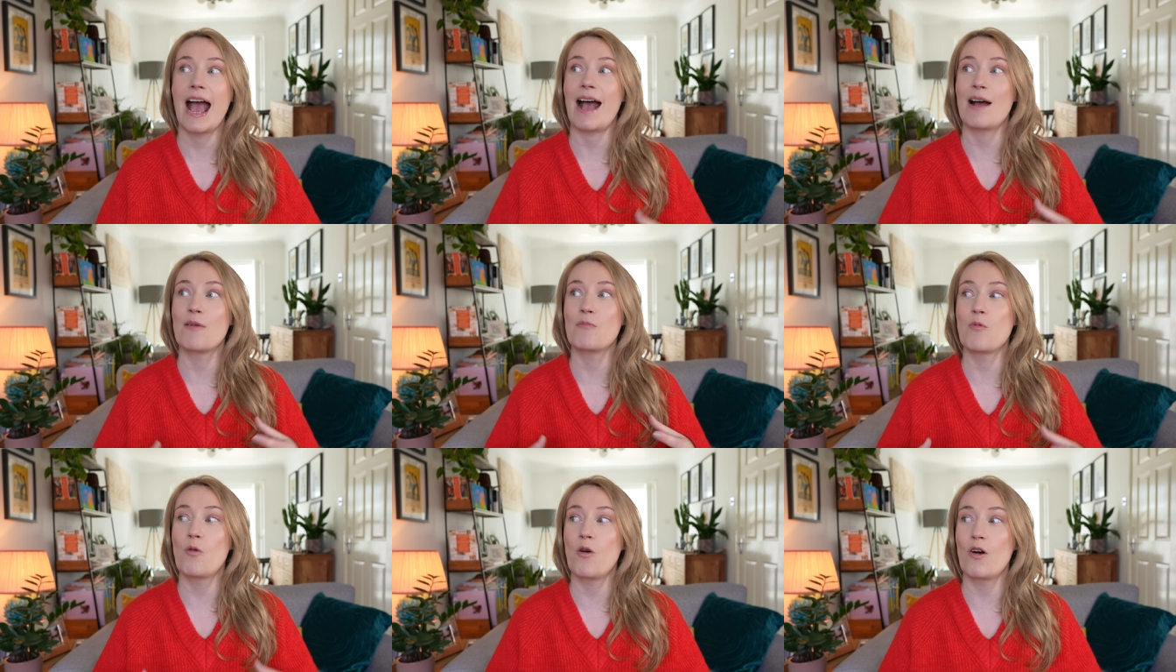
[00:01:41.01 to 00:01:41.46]

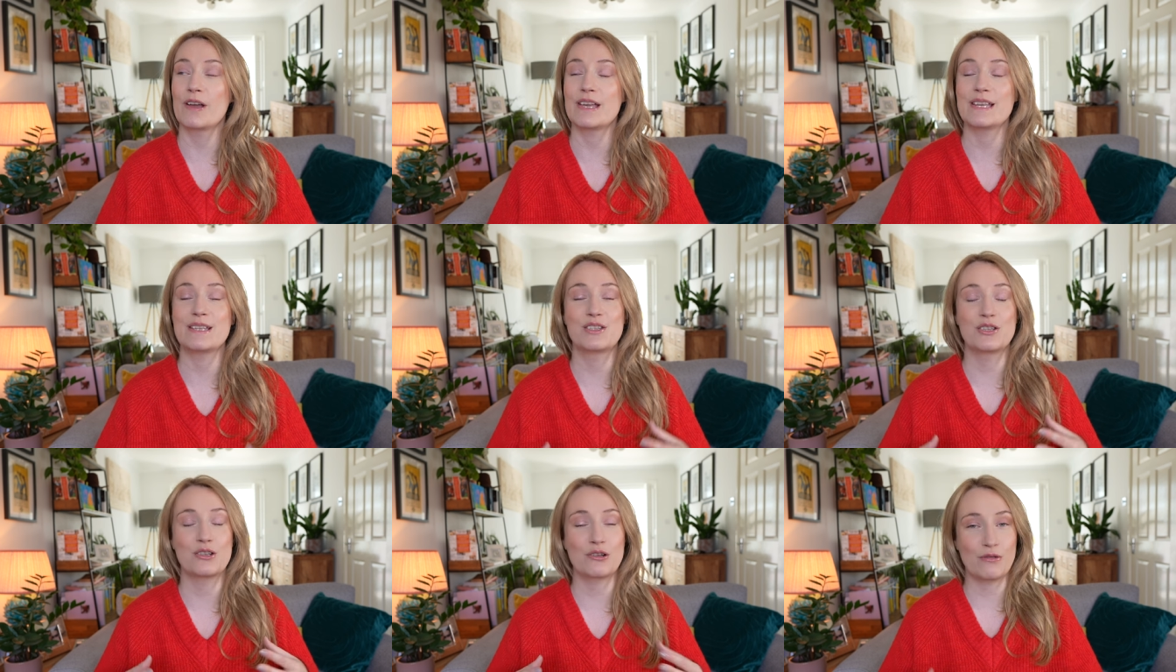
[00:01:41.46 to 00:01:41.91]
and what
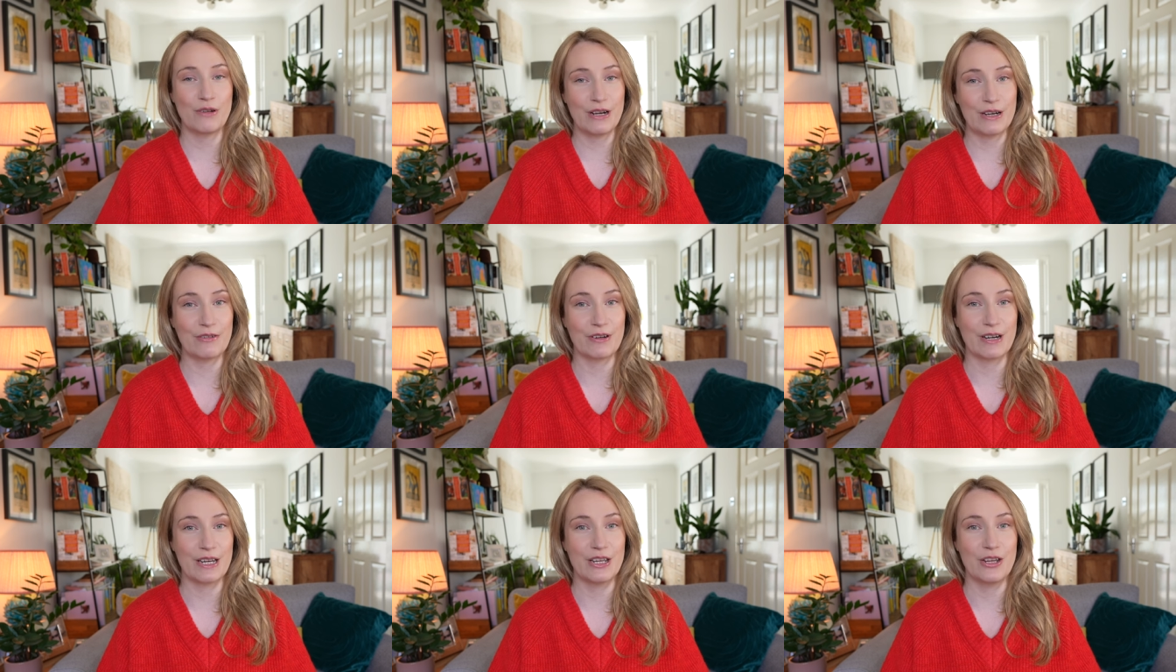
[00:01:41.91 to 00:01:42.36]
is
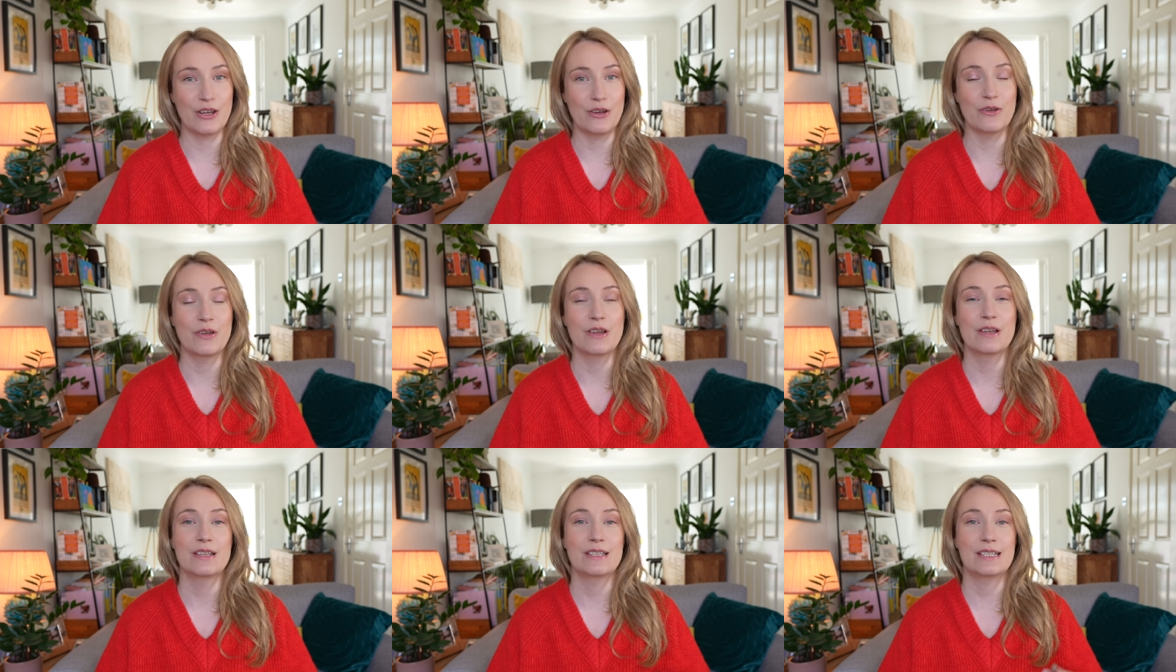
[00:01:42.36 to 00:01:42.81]
triggering
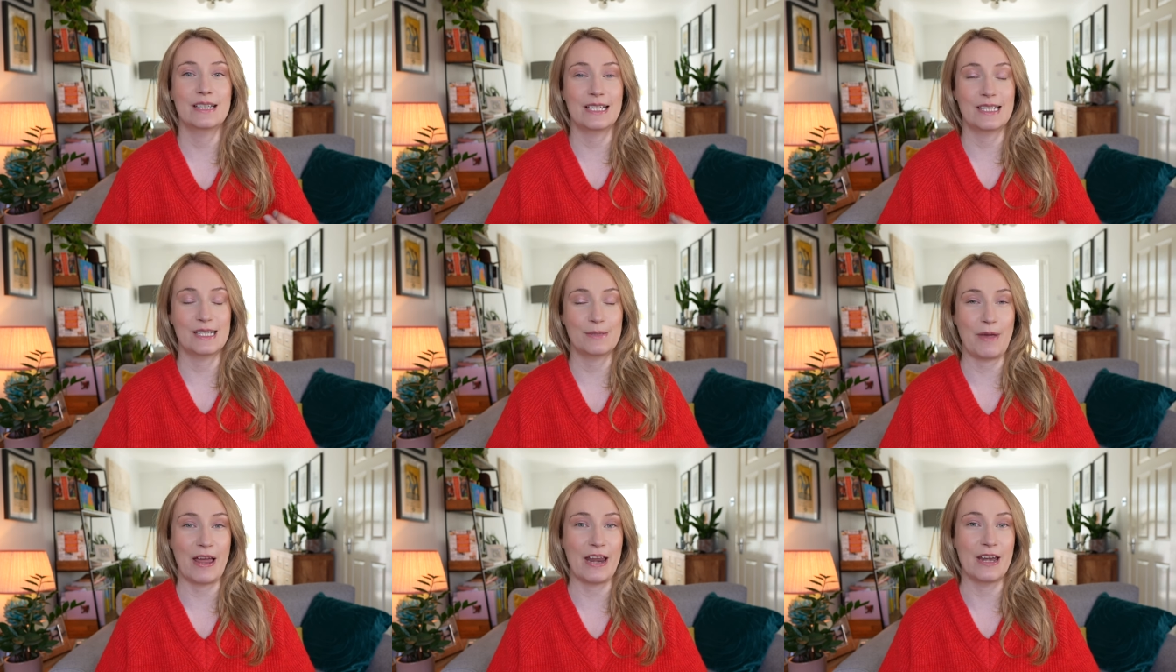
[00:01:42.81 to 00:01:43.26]
you to
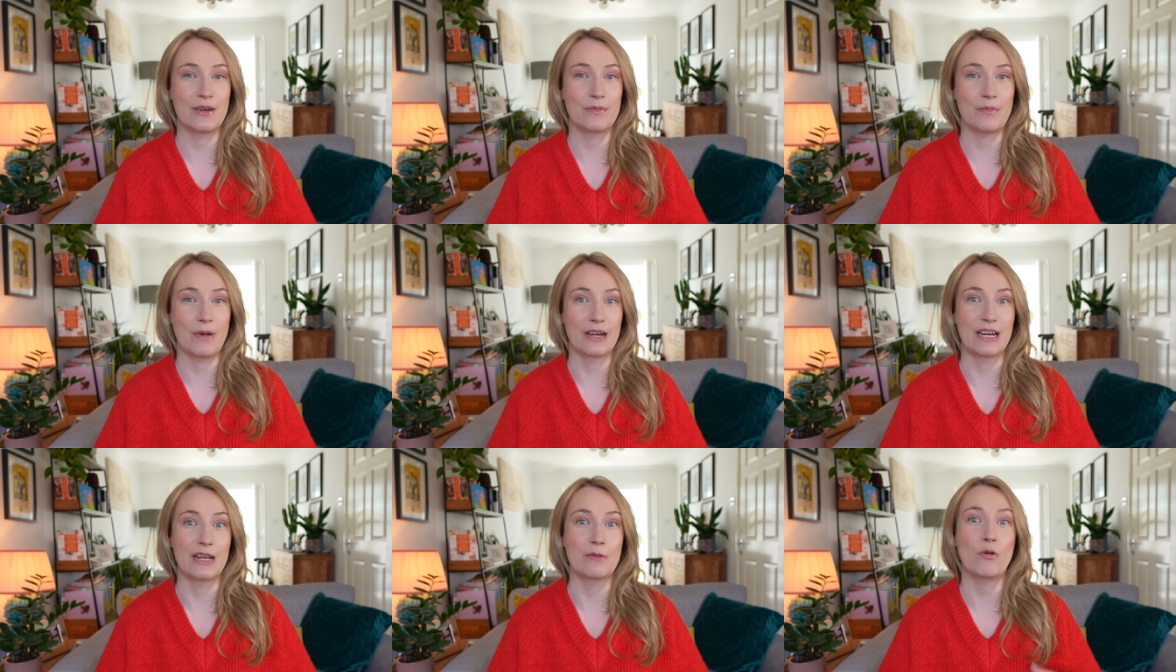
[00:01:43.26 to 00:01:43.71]
spend
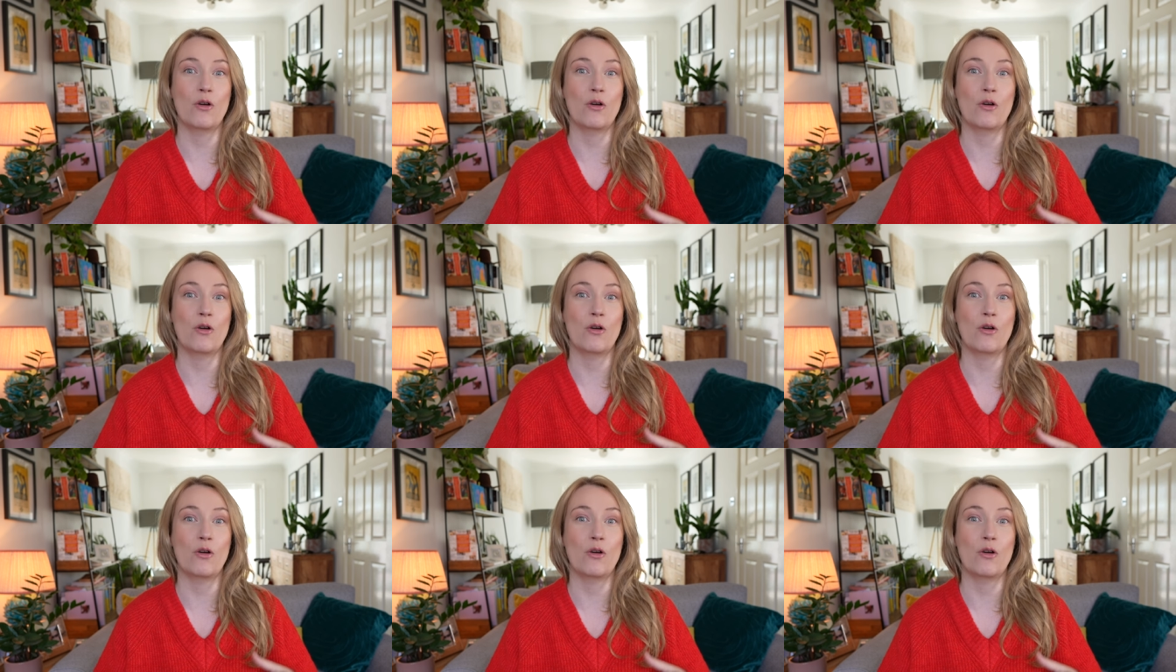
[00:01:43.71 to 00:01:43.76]
money?